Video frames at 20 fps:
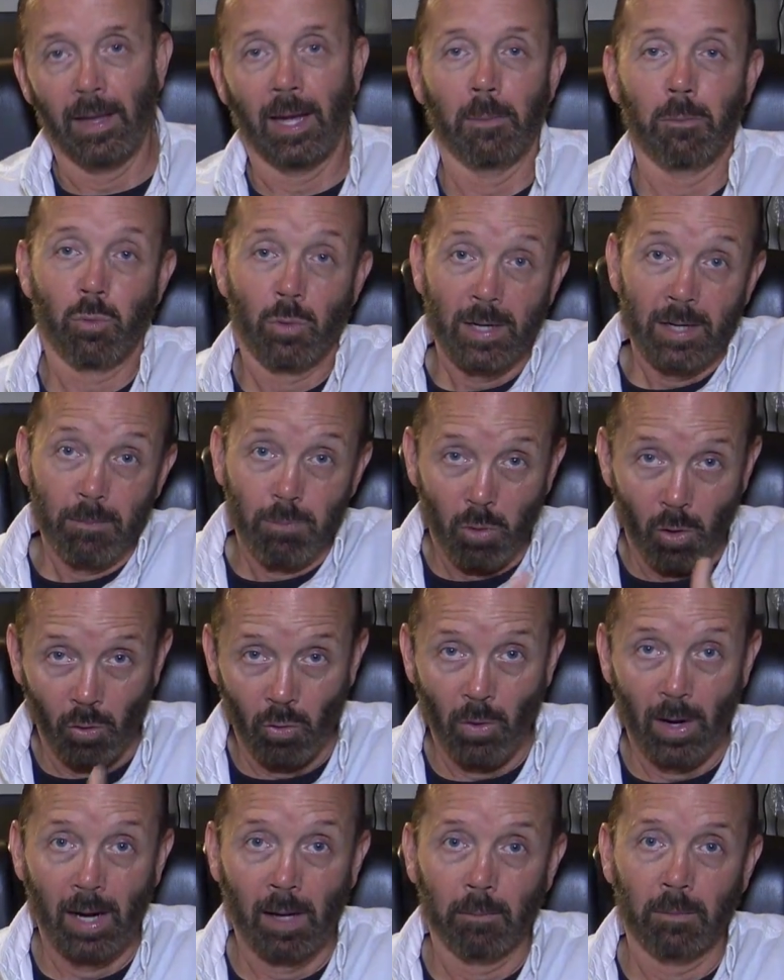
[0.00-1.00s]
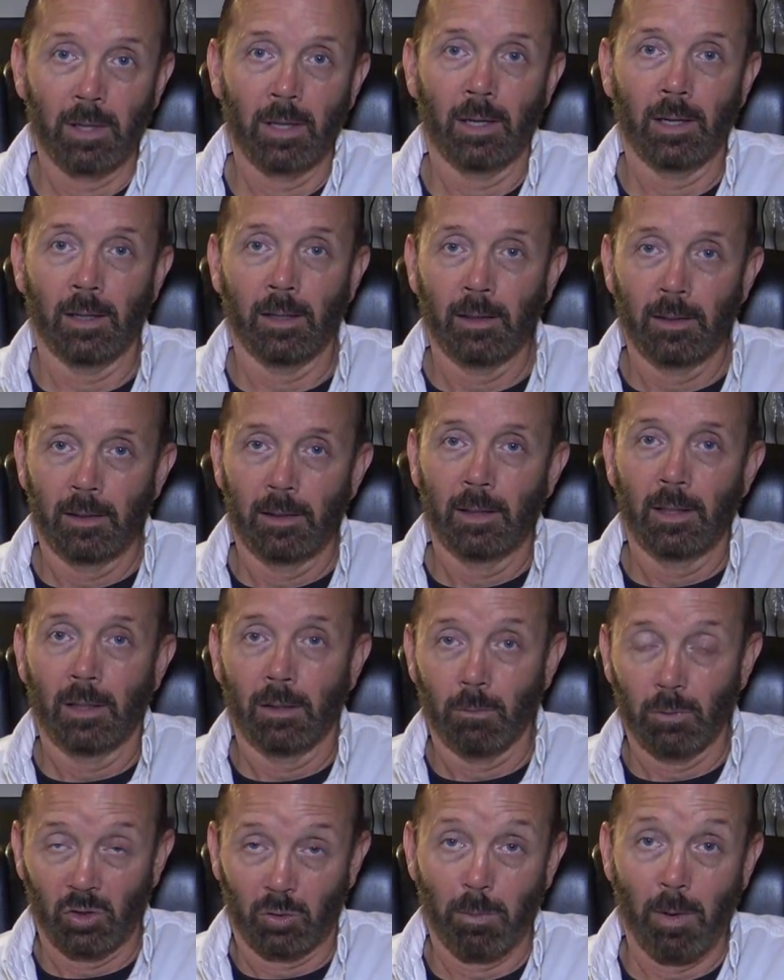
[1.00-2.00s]
that pre-programmed uh,
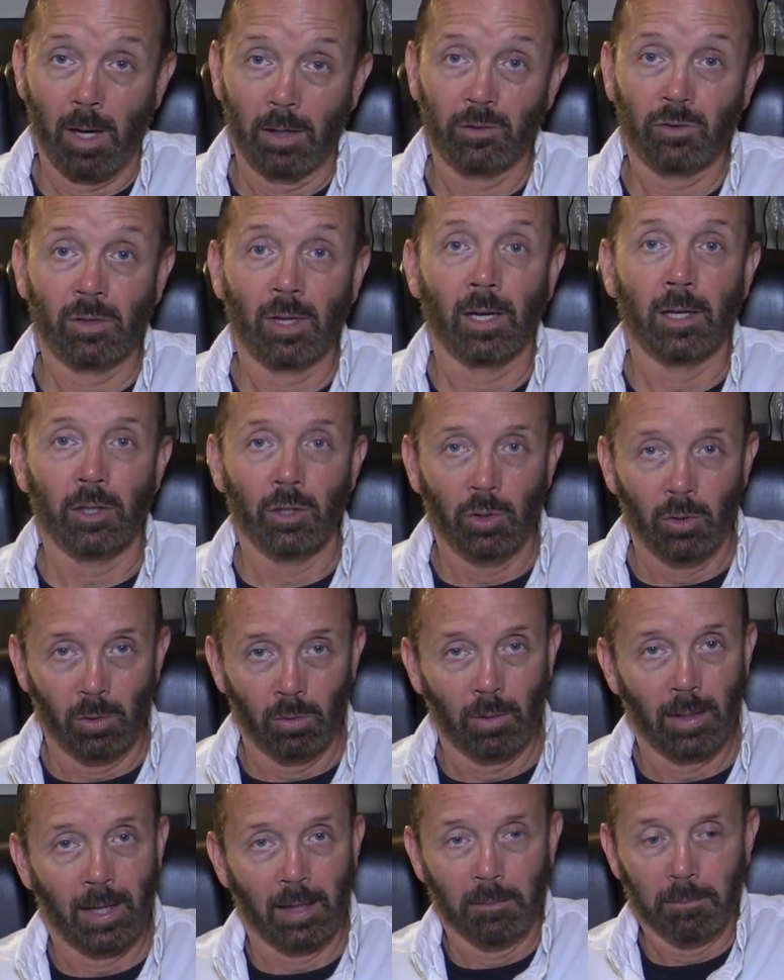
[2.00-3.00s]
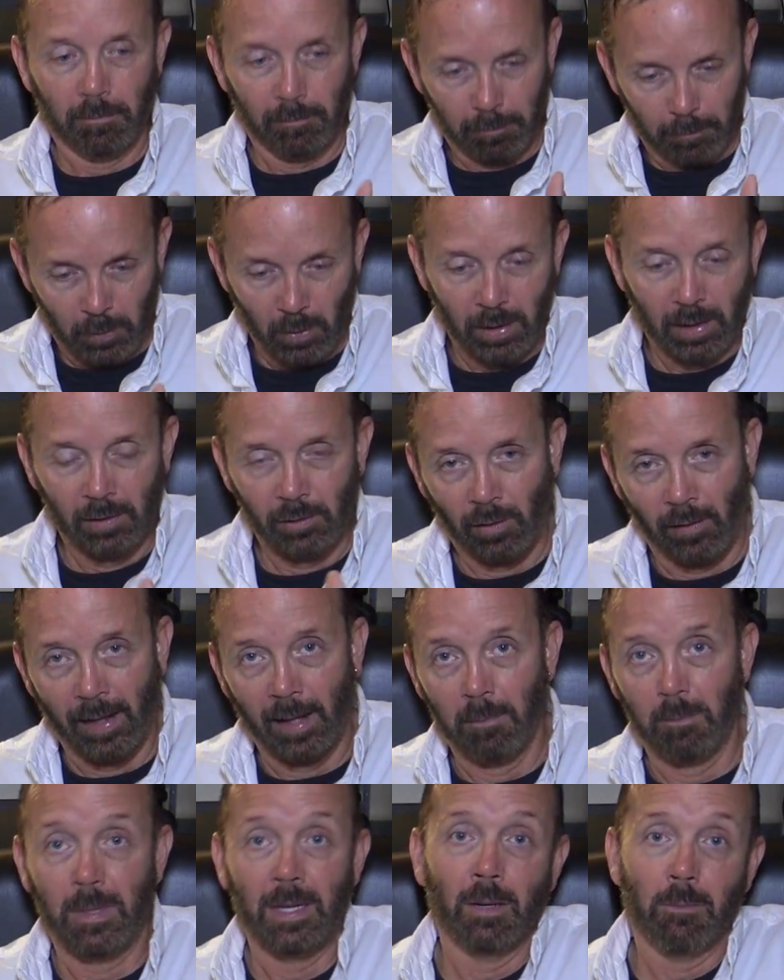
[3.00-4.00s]
response that you had put into
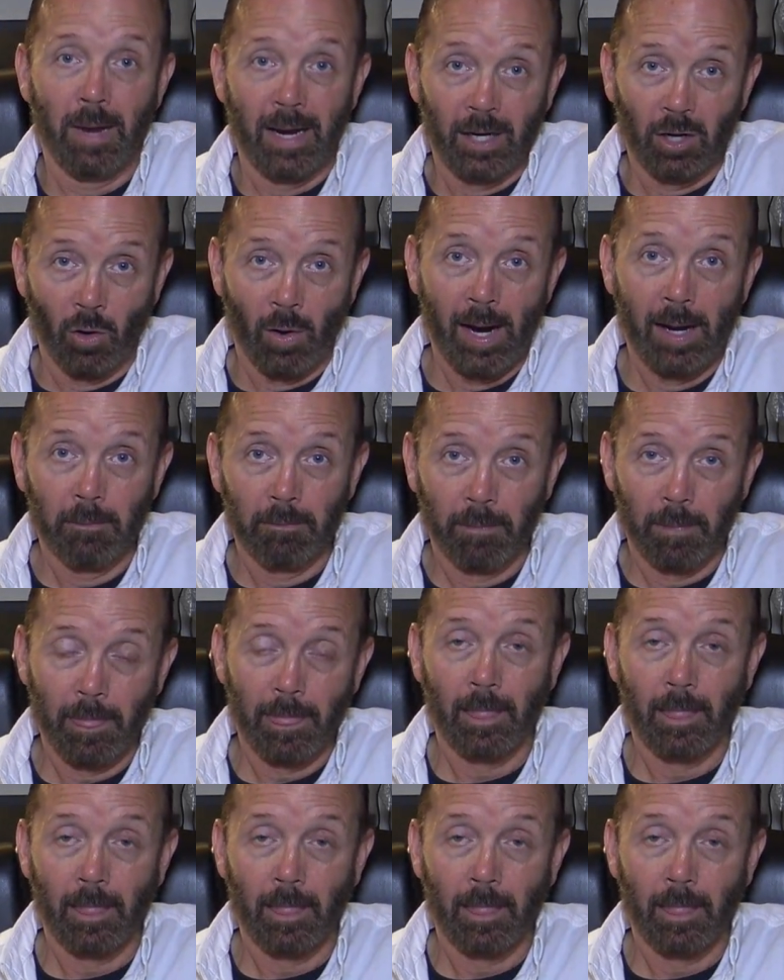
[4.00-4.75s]
that Be a Maker app.